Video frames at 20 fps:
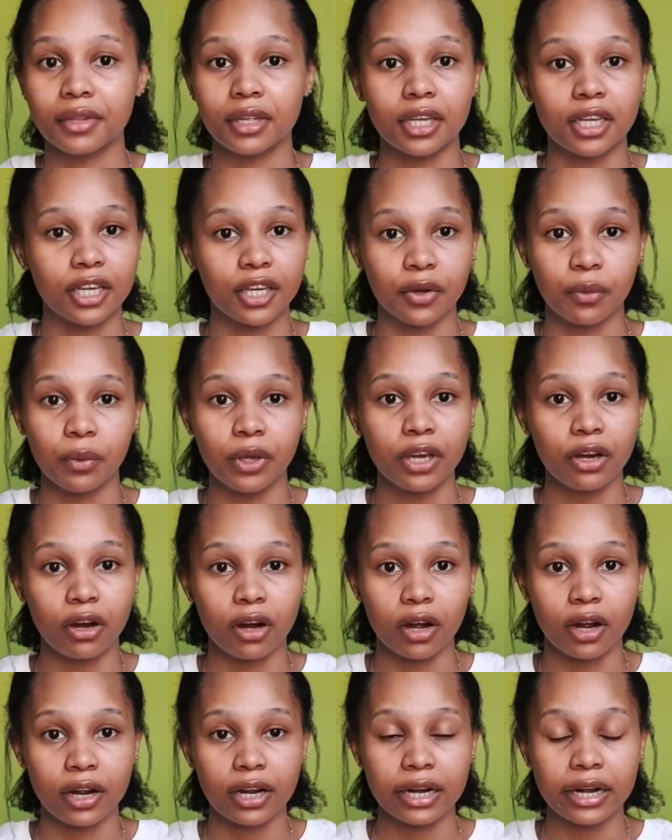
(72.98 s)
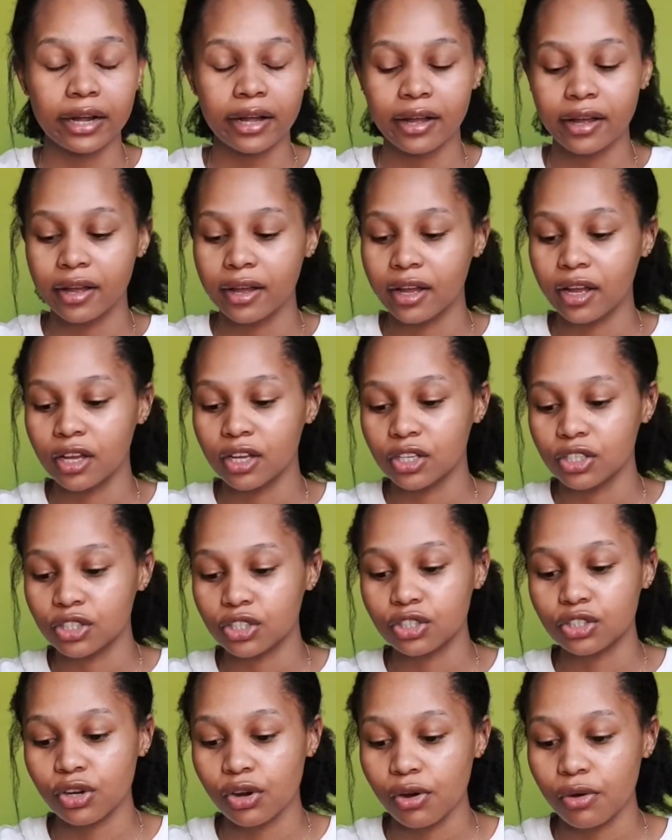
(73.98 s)
here we are.
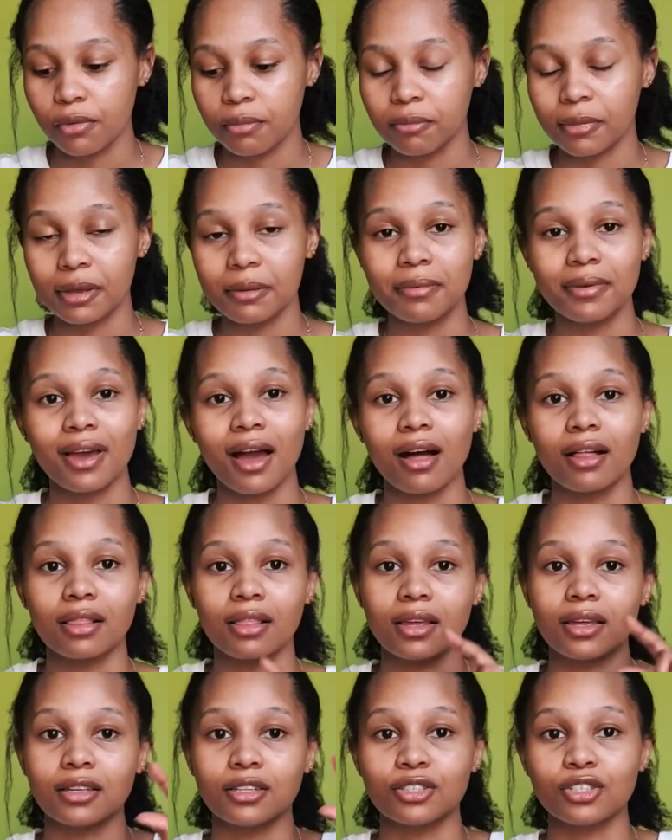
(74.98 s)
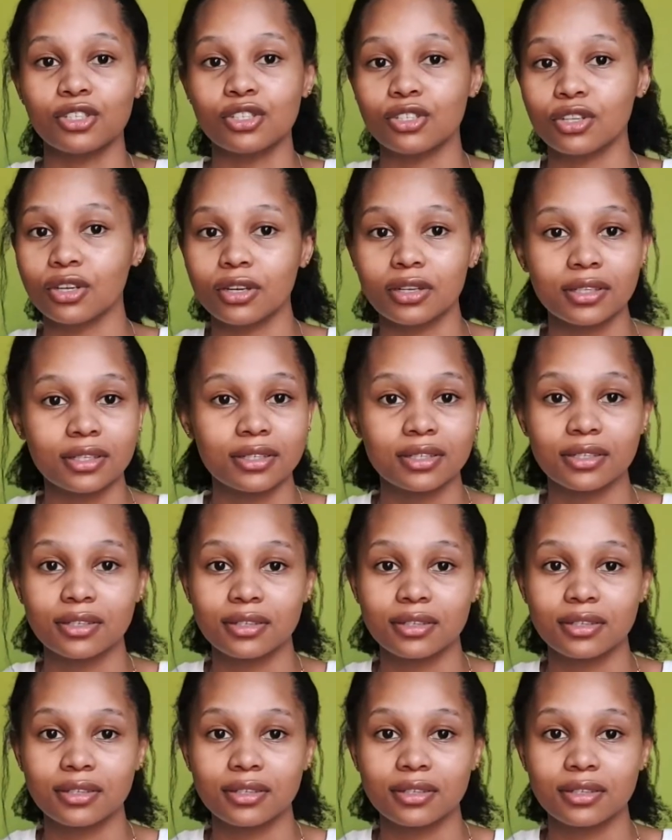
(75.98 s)
So maybe I'll insert